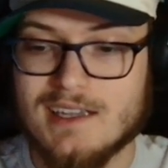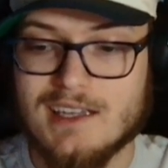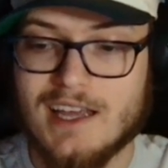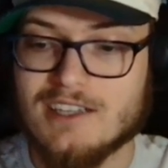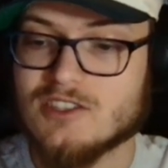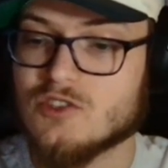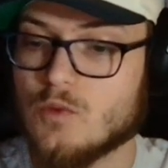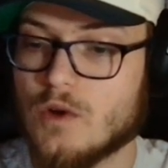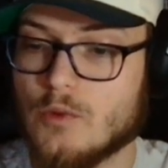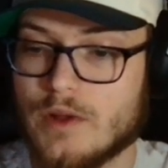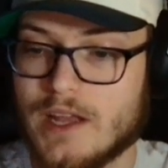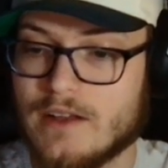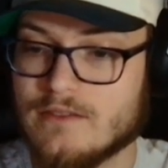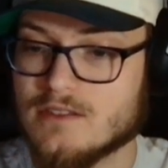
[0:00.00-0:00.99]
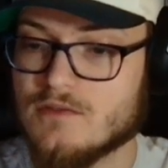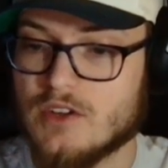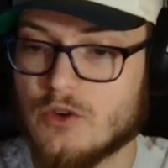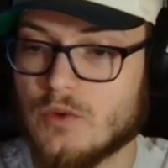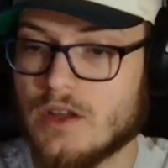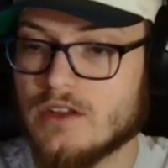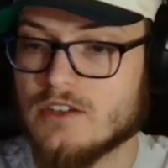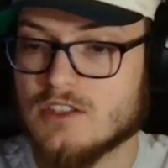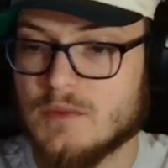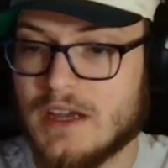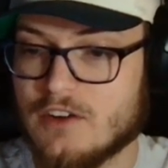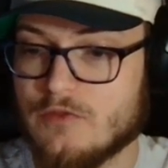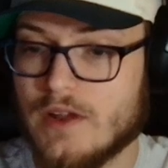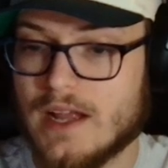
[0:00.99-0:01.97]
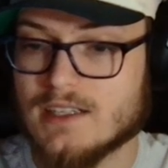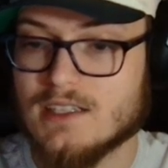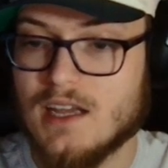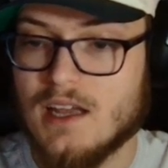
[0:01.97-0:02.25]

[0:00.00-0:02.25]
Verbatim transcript: less to where we have severe weather. As a matter of fact,